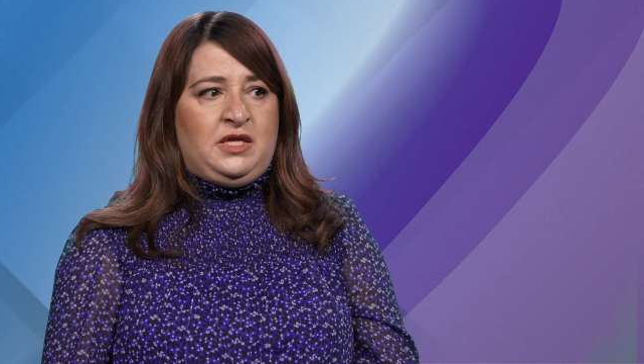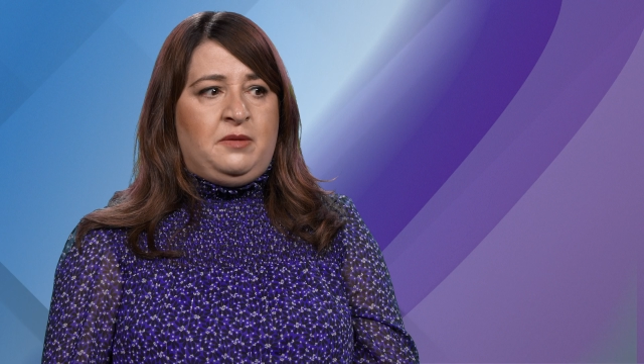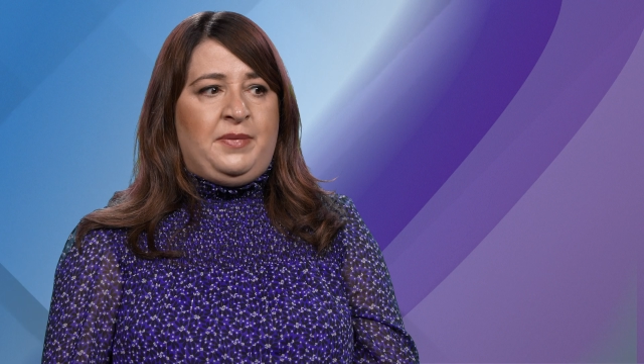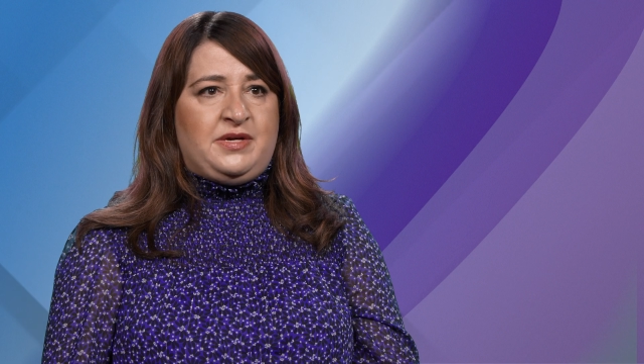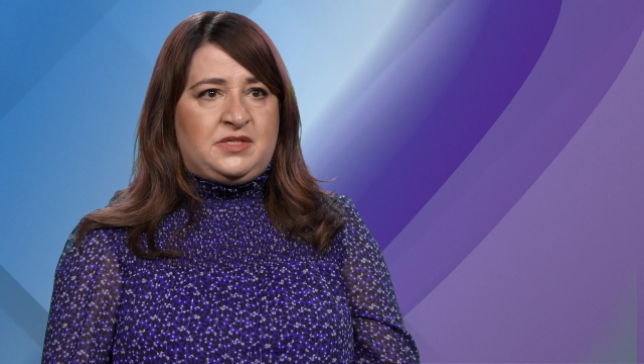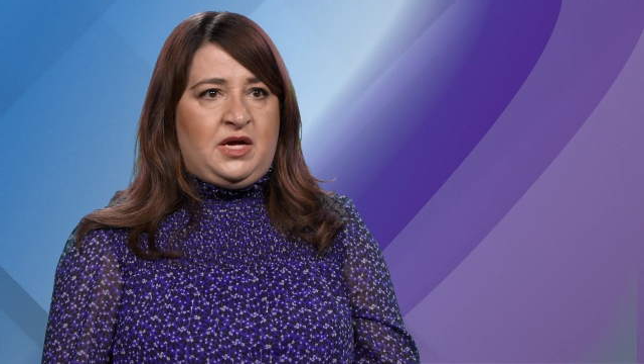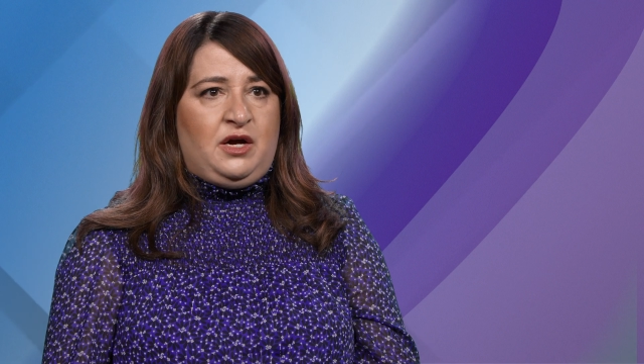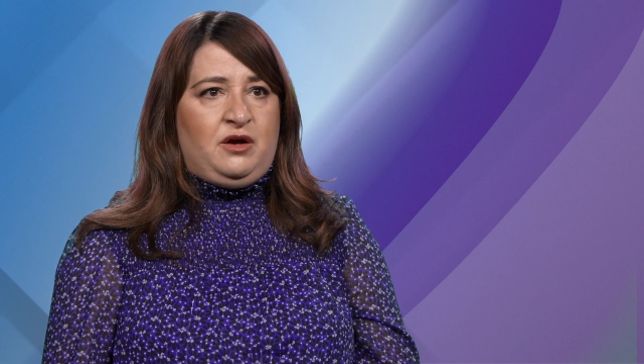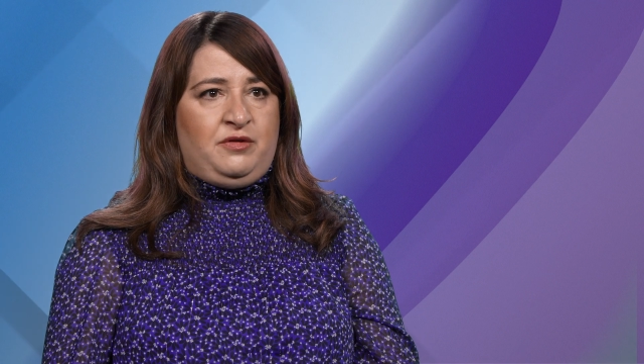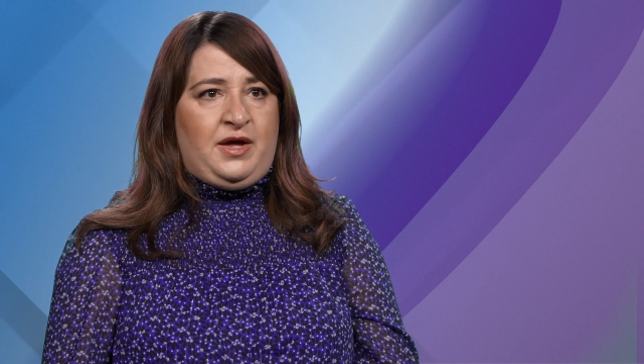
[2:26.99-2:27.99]
the best
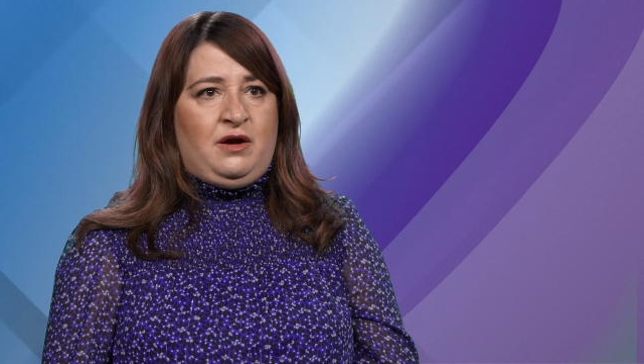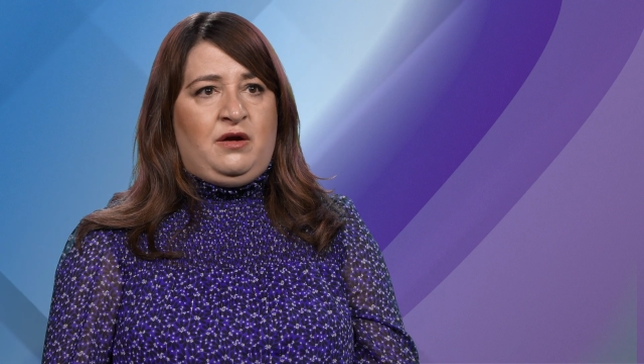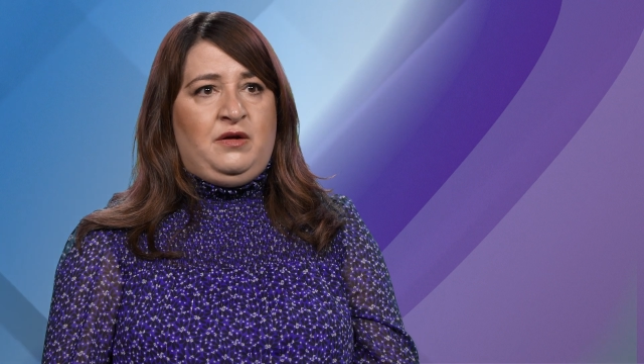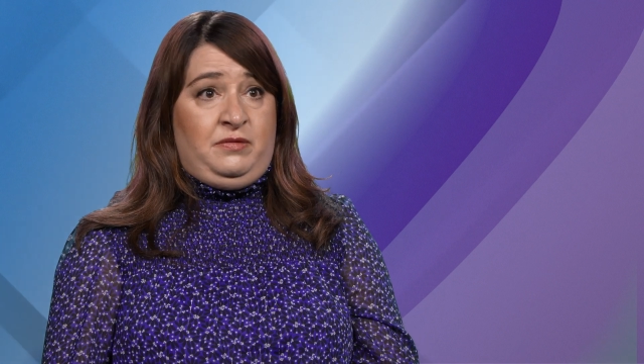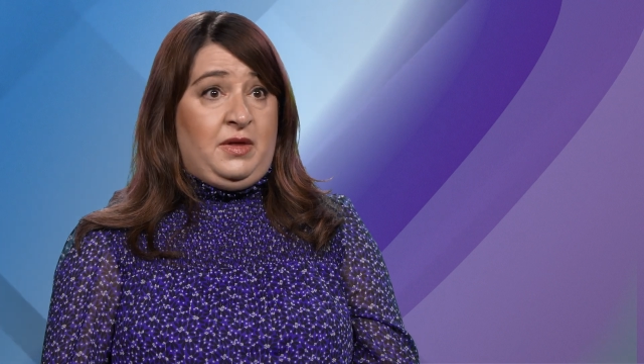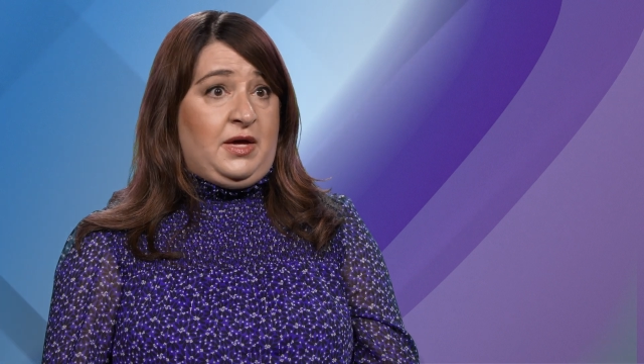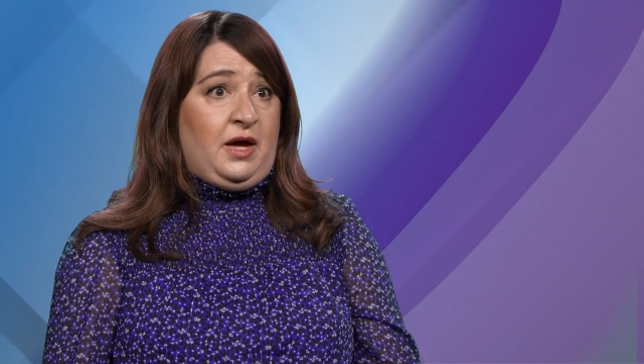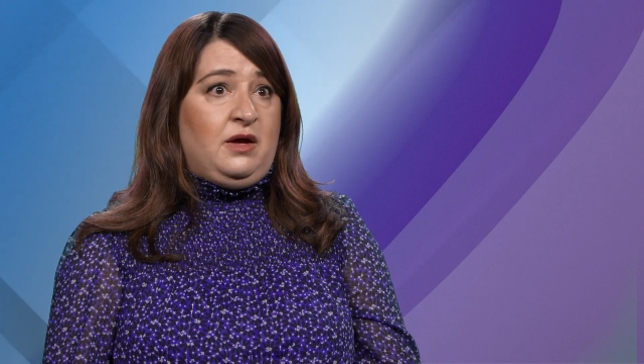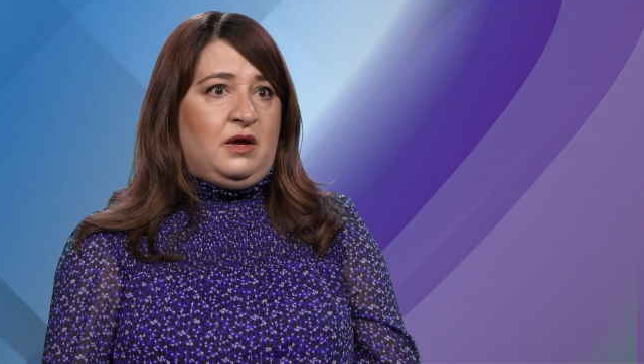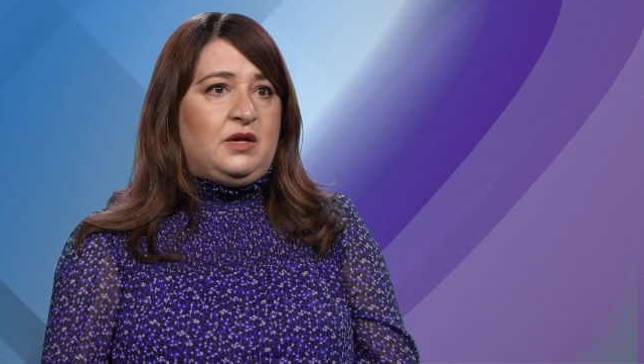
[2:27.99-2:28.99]
care they
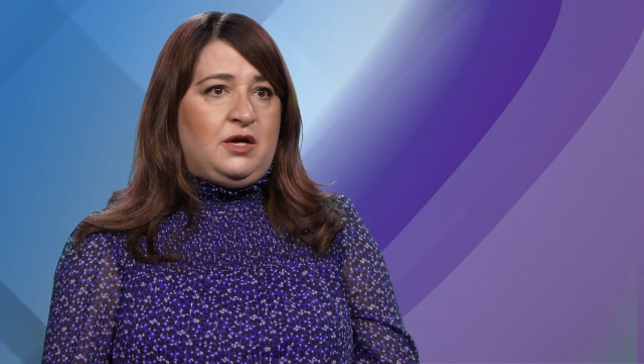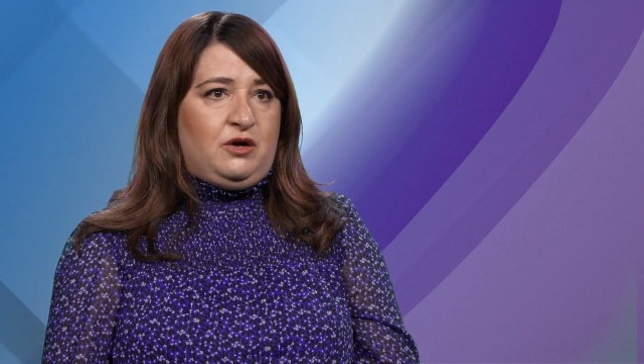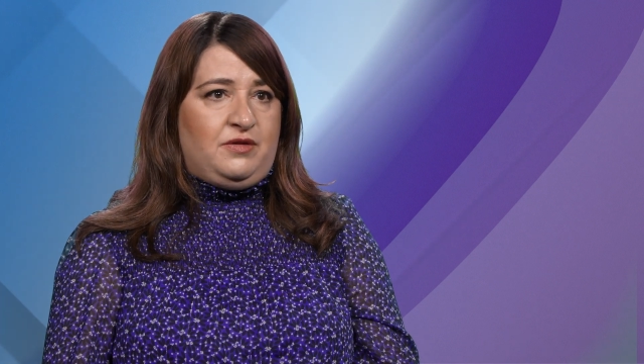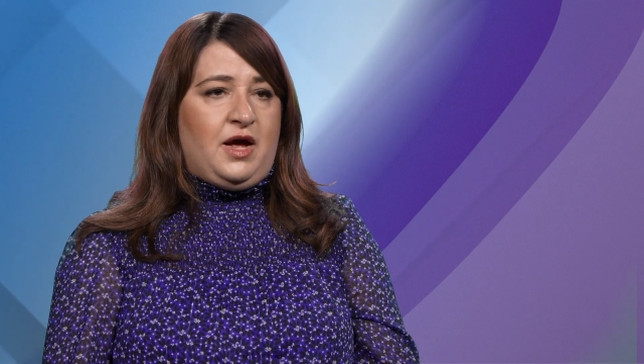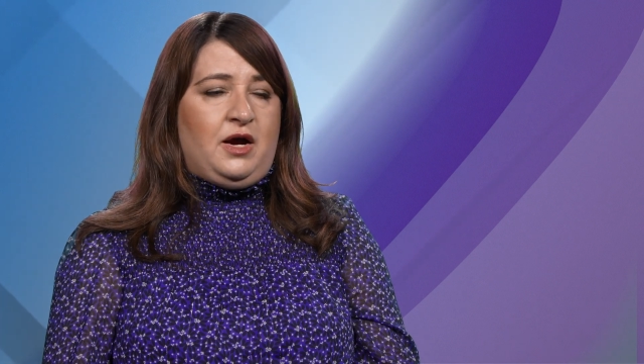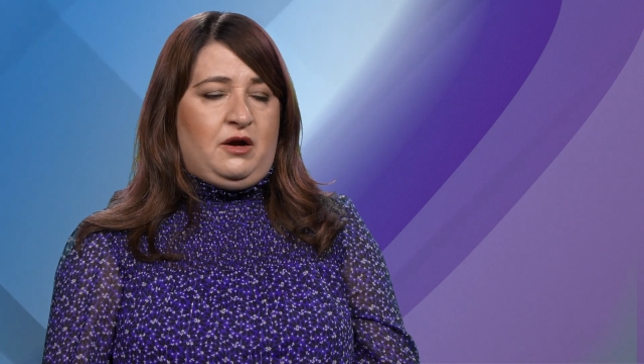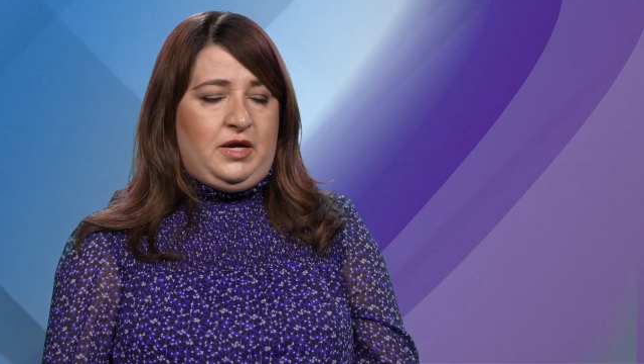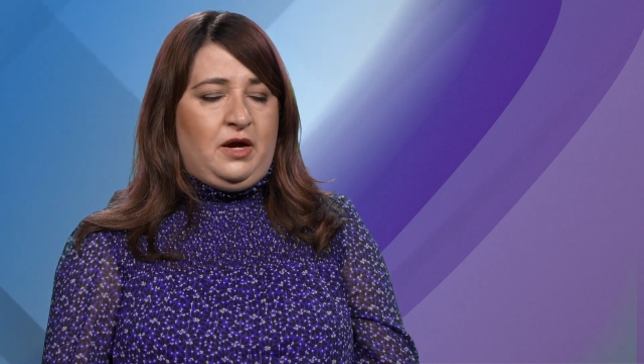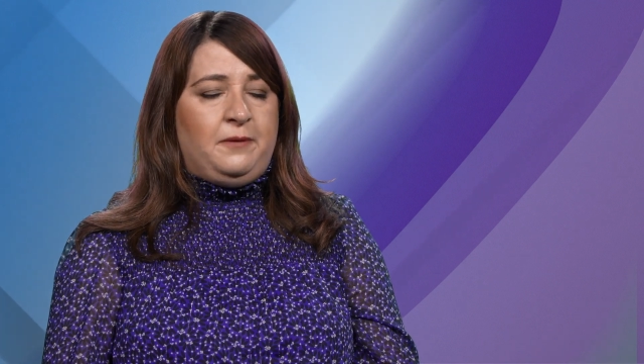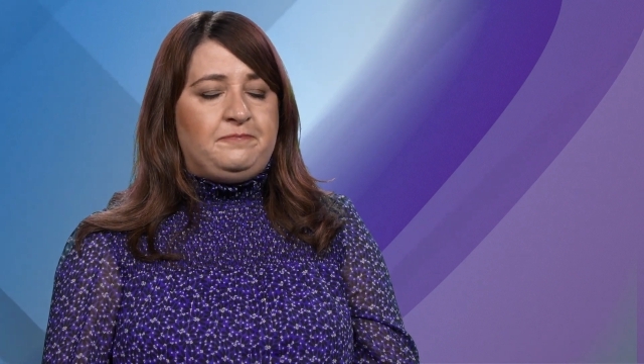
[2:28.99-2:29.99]
can here in the area.